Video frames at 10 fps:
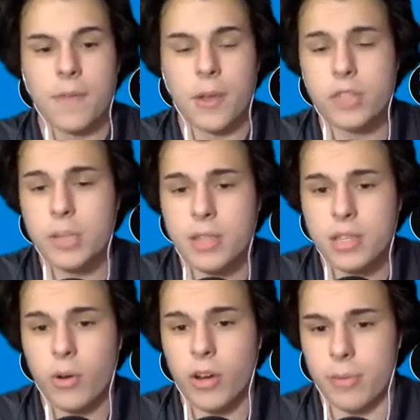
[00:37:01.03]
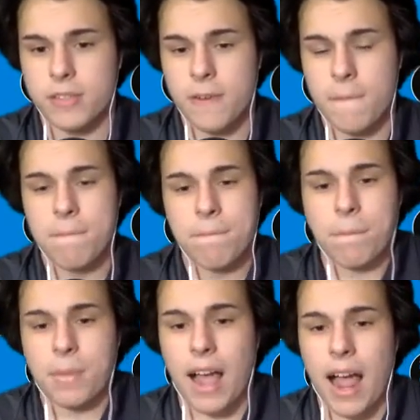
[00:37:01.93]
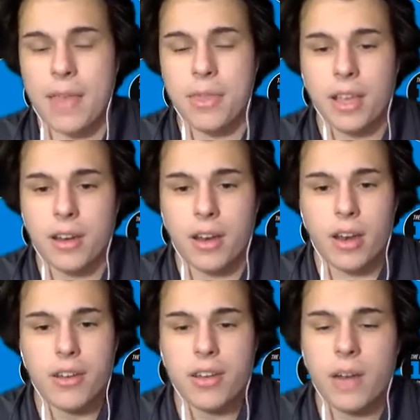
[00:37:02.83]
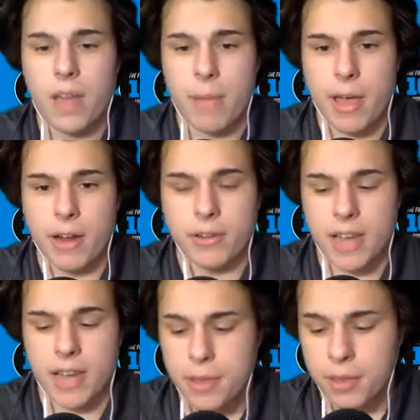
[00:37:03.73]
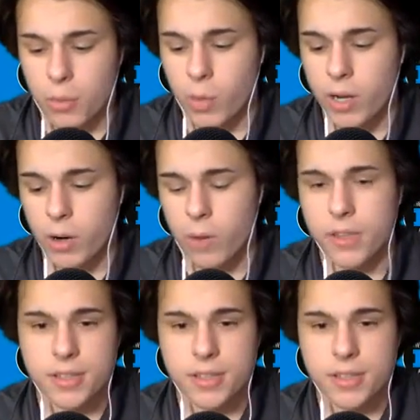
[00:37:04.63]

Those are going to be the two arguments. I think none of that matters. I think the winner of this